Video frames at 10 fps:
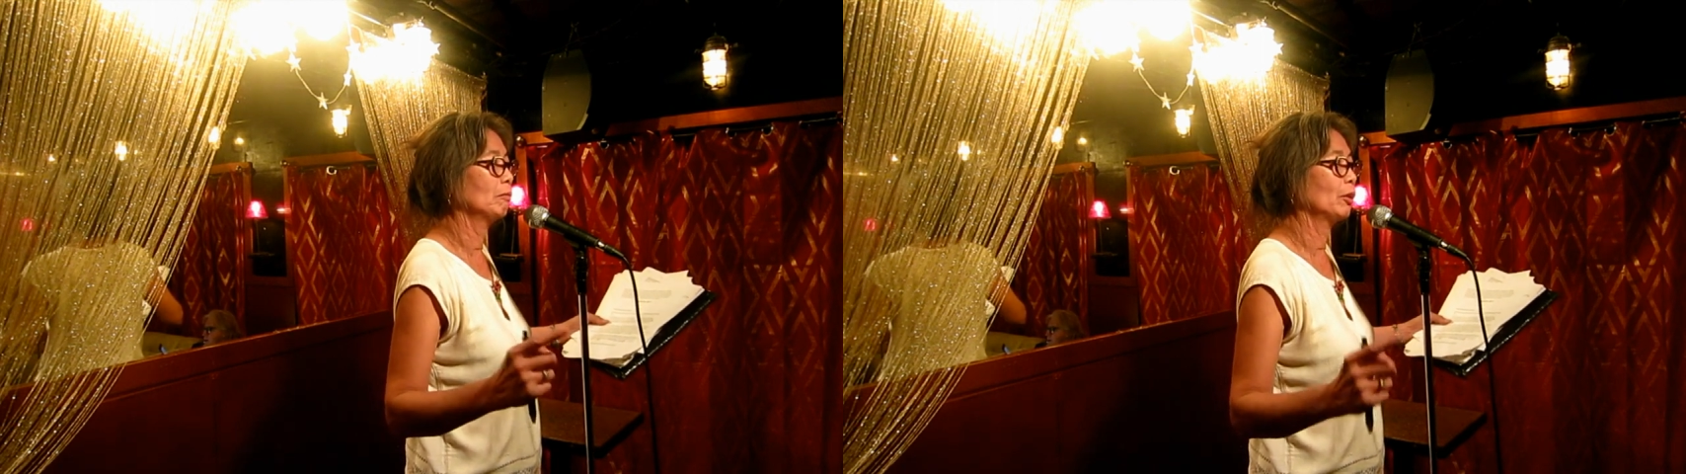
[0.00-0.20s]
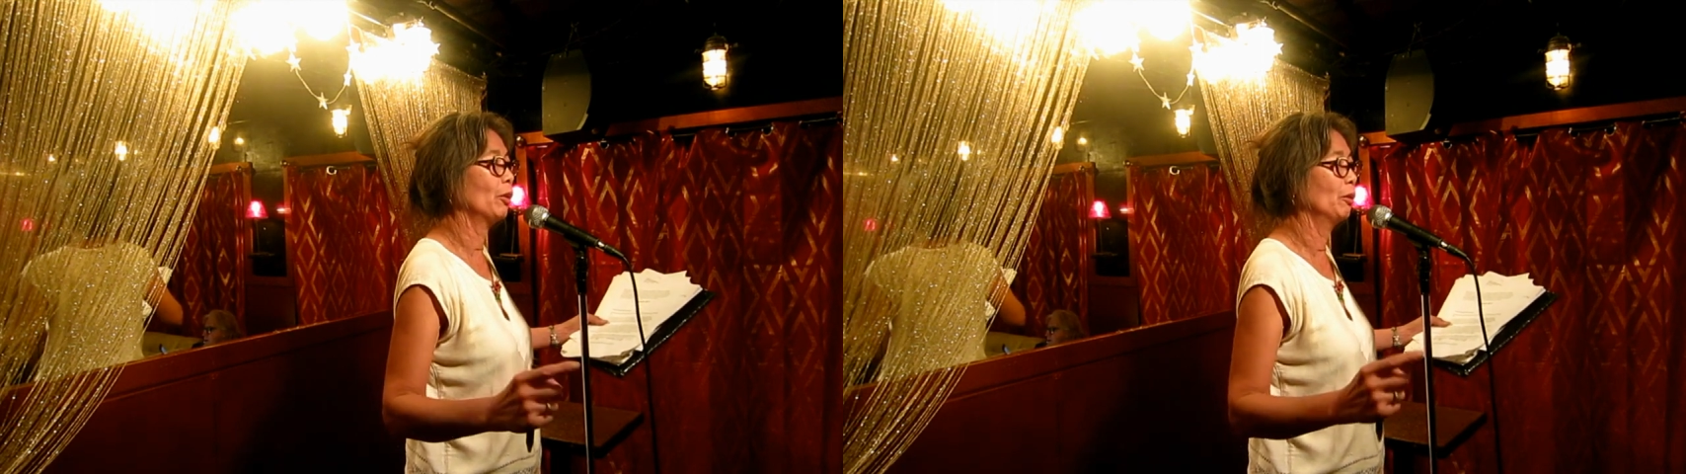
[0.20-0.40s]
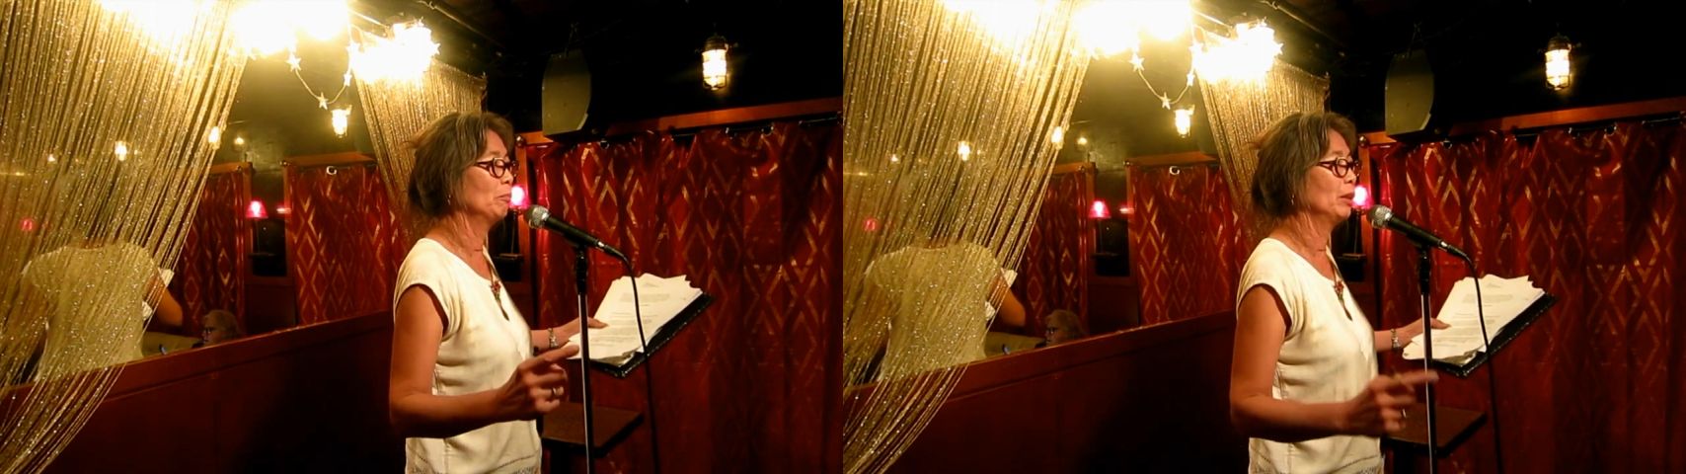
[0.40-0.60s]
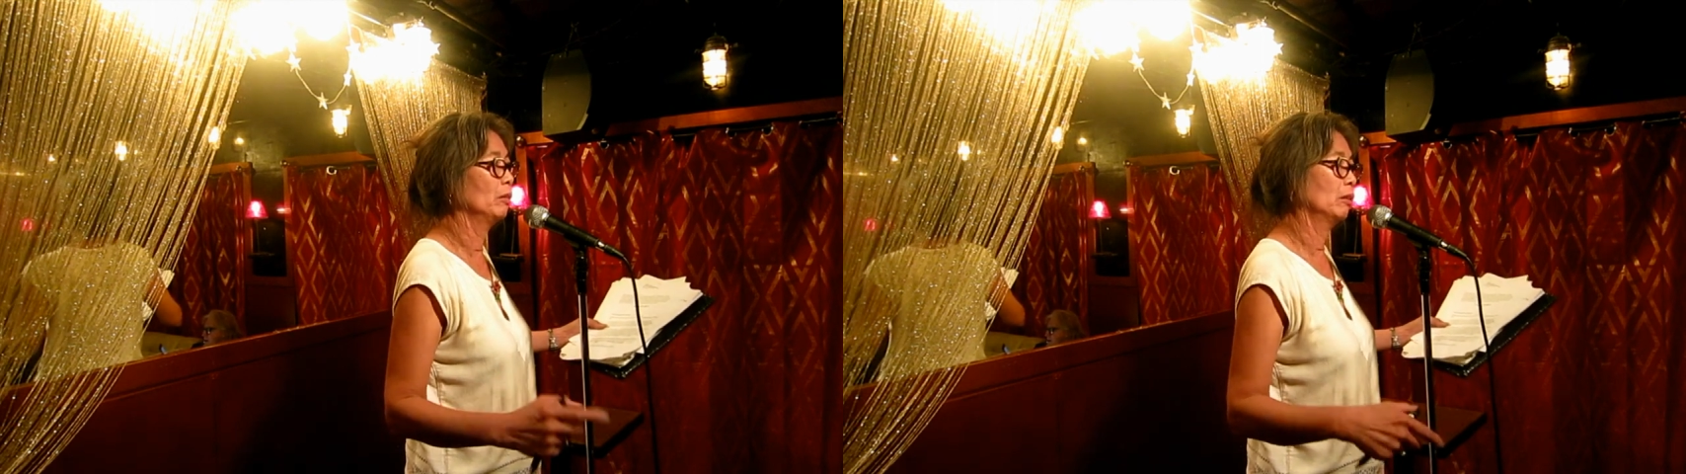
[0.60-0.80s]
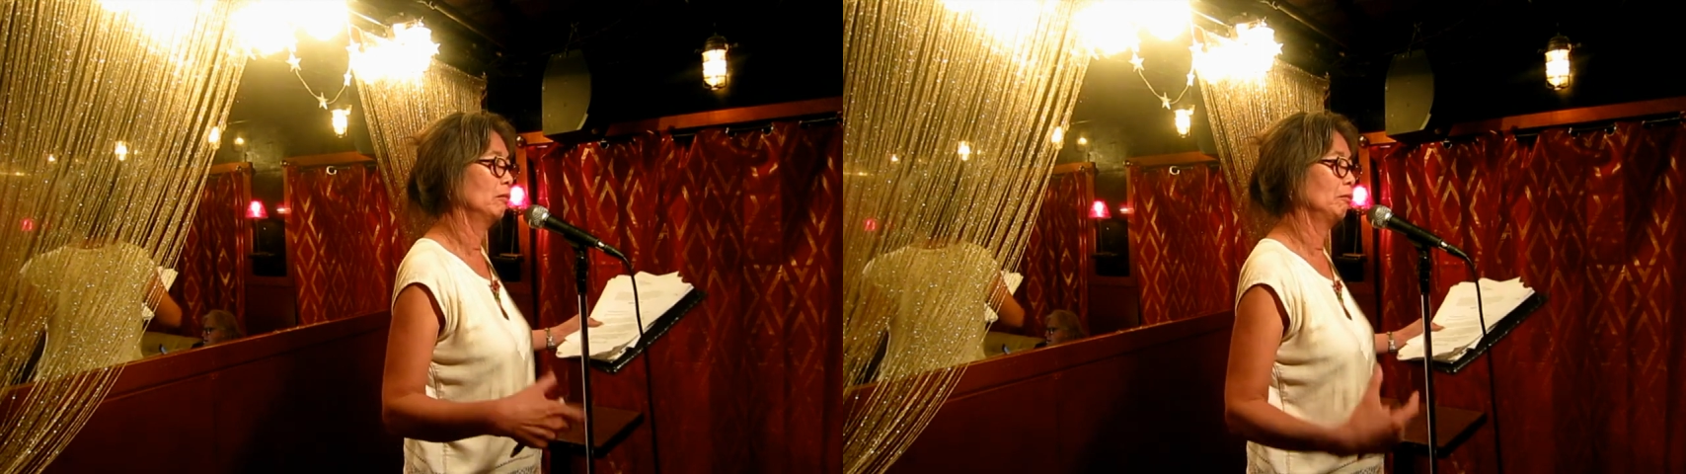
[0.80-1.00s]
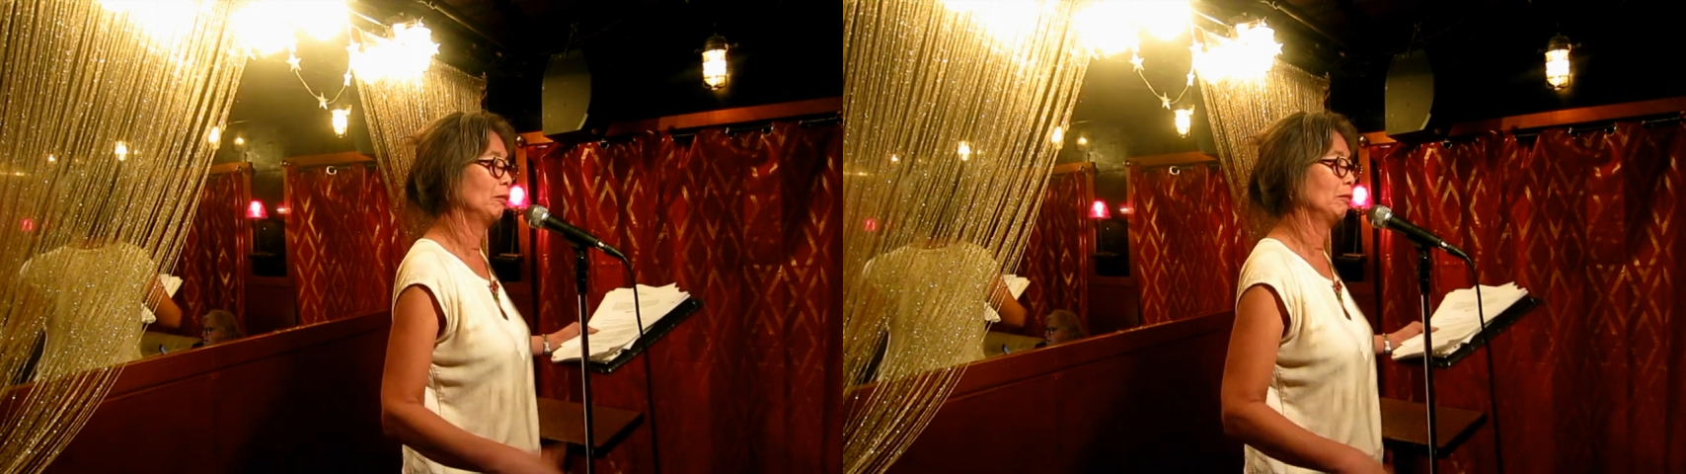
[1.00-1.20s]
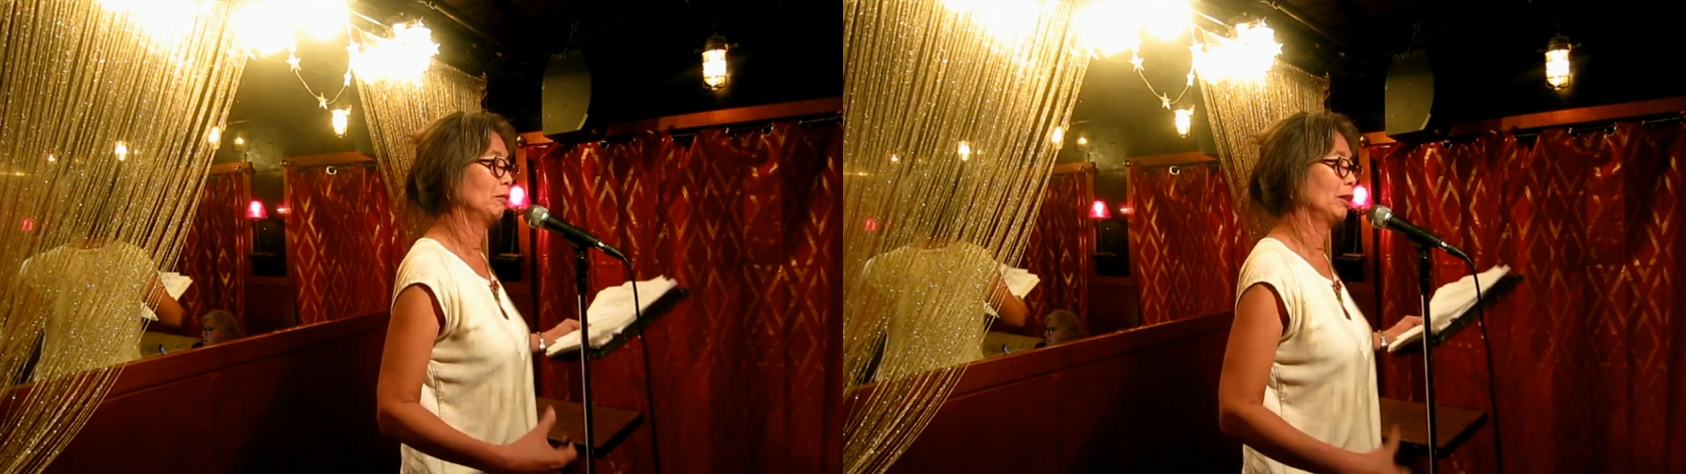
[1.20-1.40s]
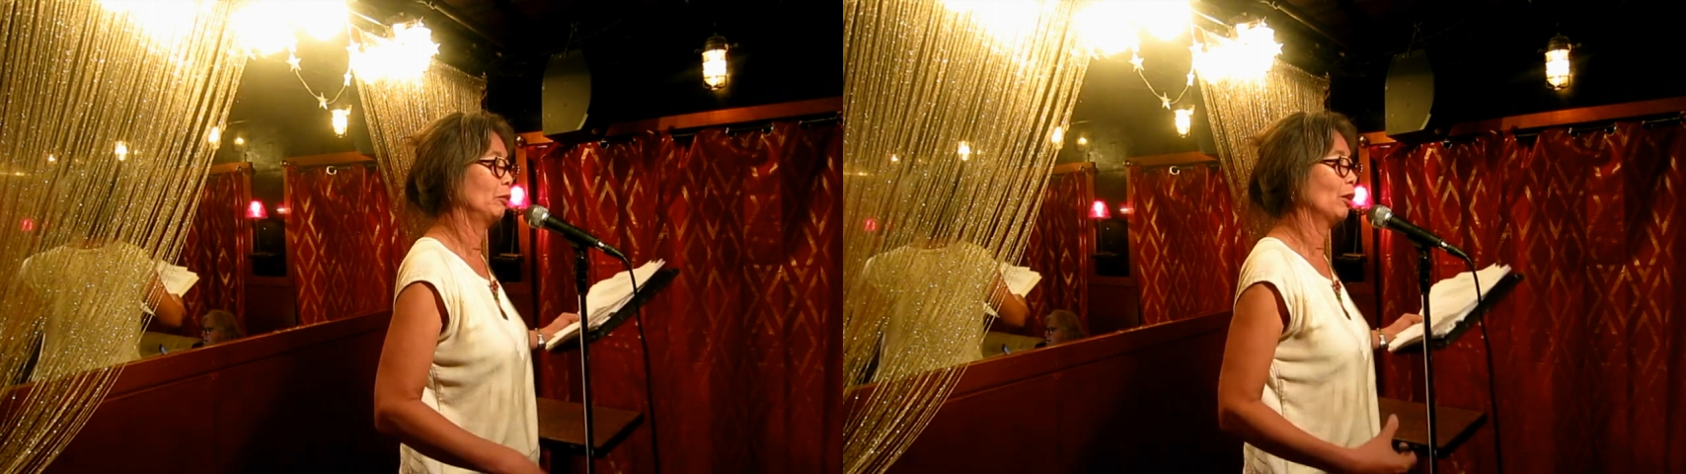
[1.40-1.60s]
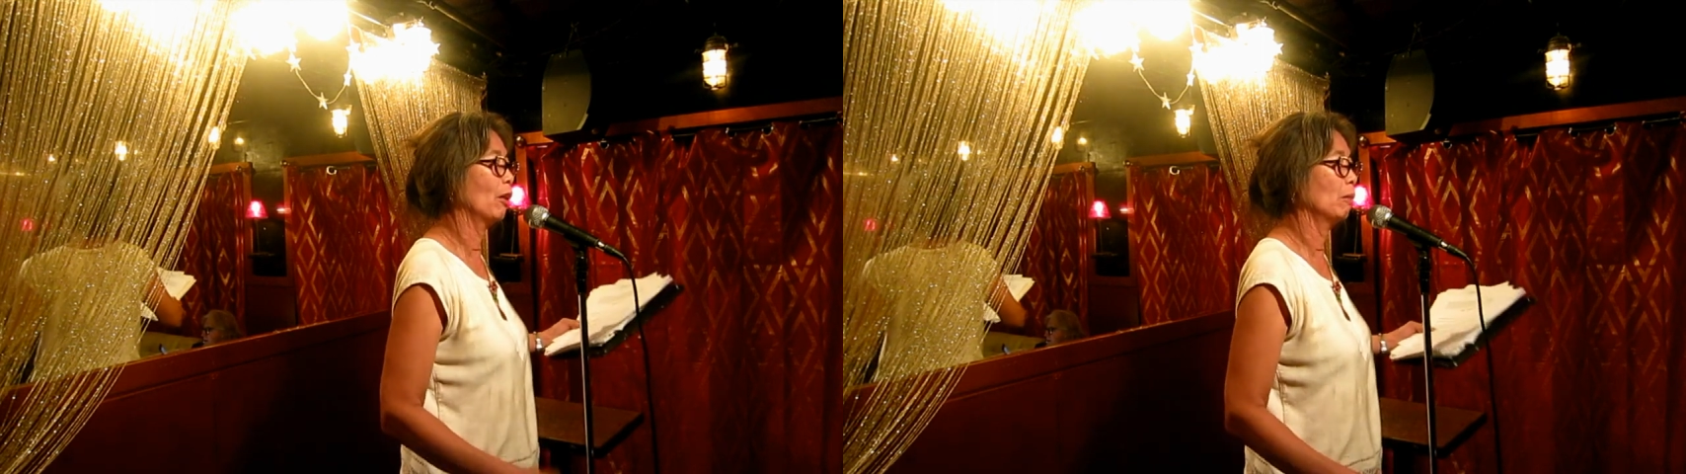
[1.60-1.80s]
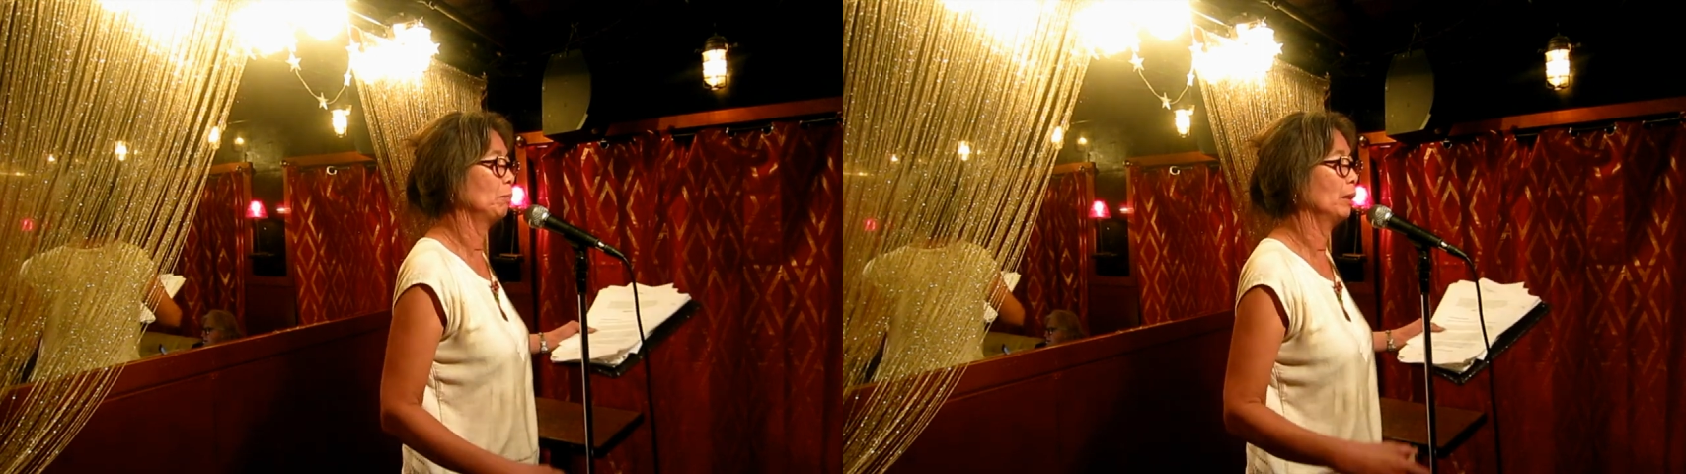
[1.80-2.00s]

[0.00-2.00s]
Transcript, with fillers: Coleman's guitar